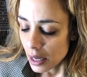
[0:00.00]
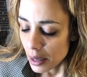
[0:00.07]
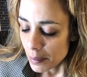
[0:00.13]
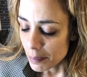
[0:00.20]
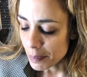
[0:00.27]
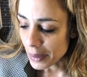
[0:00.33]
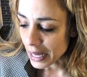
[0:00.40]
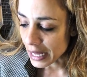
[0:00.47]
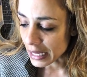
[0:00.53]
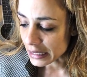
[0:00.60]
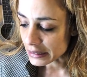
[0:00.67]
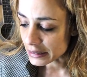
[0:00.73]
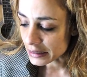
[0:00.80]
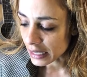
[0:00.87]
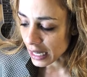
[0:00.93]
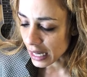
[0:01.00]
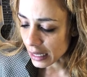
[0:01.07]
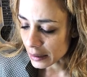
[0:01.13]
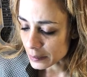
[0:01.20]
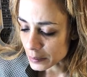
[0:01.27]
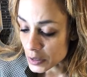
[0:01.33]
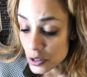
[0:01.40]
But
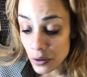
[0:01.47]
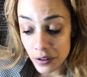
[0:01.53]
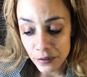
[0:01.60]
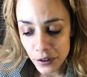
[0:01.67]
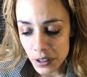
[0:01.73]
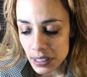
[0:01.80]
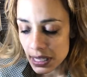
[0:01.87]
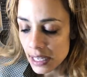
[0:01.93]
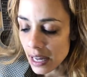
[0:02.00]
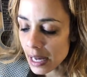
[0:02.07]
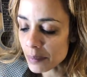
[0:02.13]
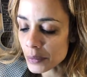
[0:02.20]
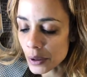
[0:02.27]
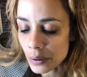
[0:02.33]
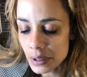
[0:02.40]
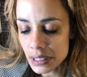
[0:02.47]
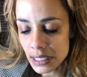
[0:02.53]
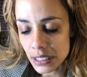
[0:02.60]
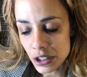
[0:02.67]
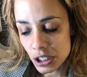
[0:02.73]
so the first thing I'm noticing,